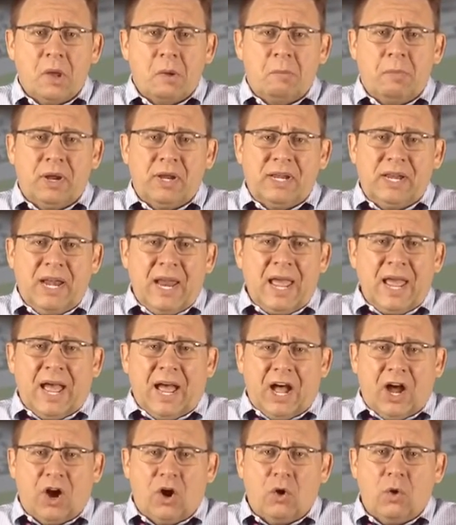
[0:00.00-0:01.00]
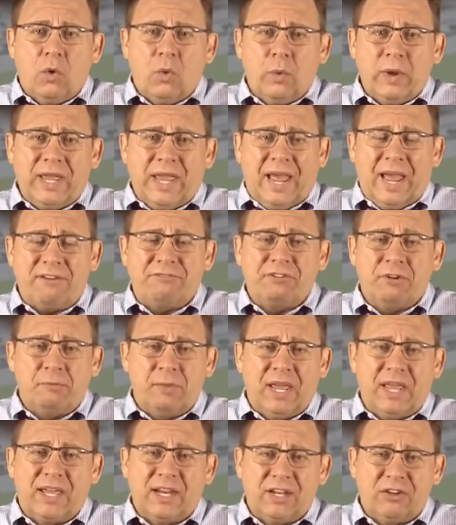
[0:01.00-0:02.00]
But now we have to
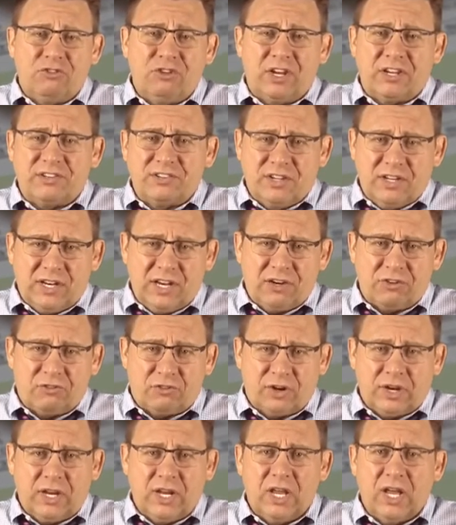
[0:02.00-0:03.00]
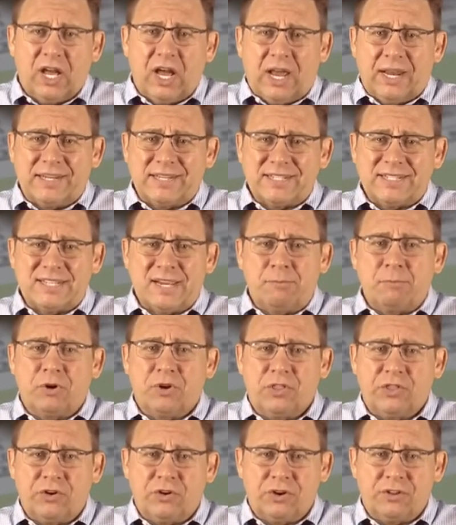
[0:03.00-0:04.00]
make an adjusting entry on
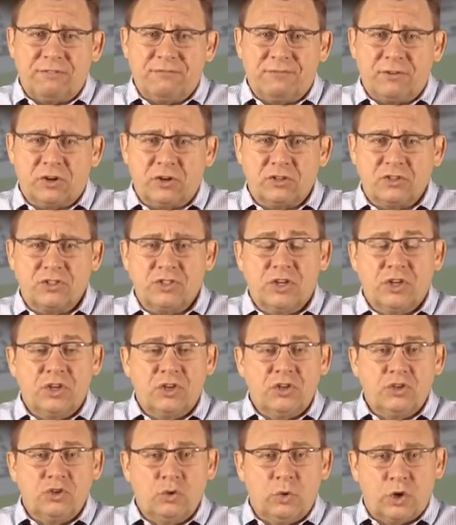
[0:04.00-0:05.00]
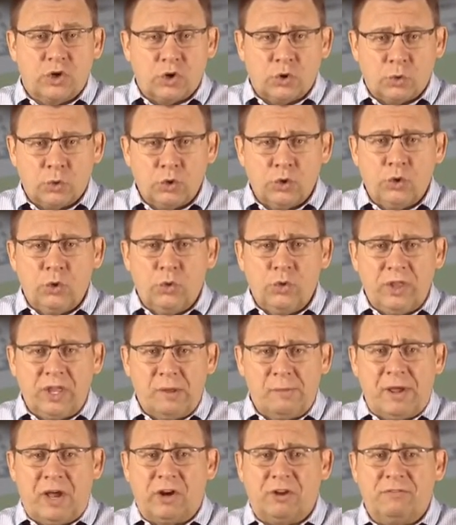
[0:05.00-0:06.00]
December 31st to accrue the
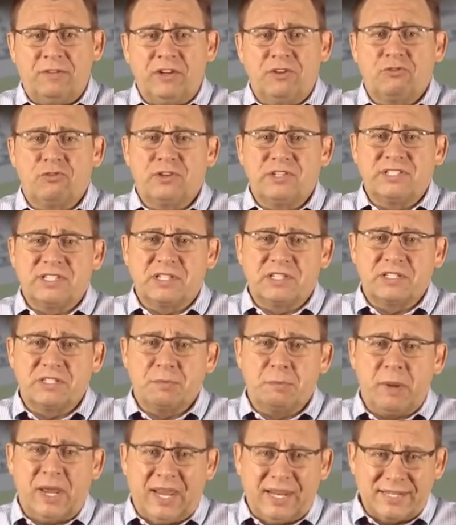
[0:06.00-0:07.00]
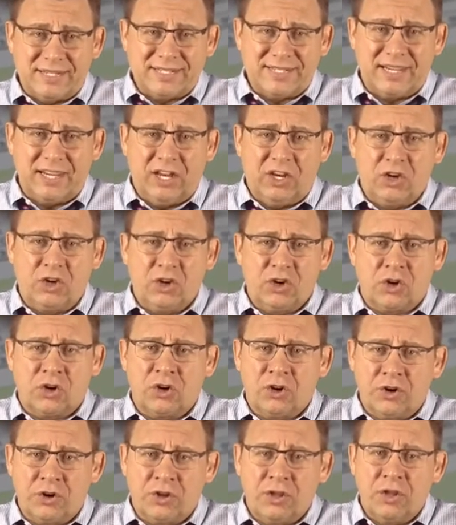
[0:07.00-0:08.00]
amount of interest expense
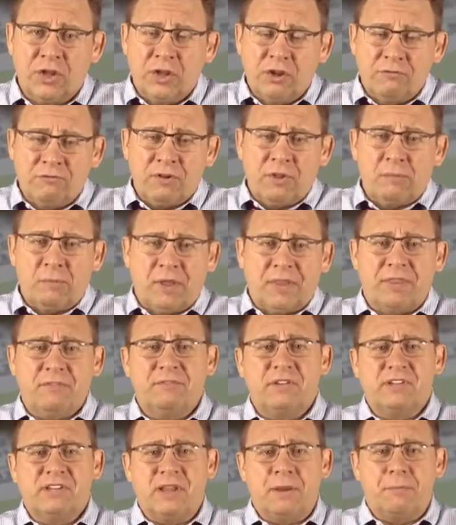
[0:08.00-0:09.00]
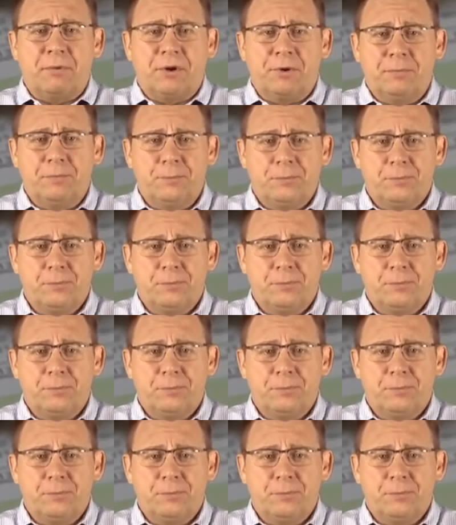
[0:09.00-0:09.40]
incurred for the month of December.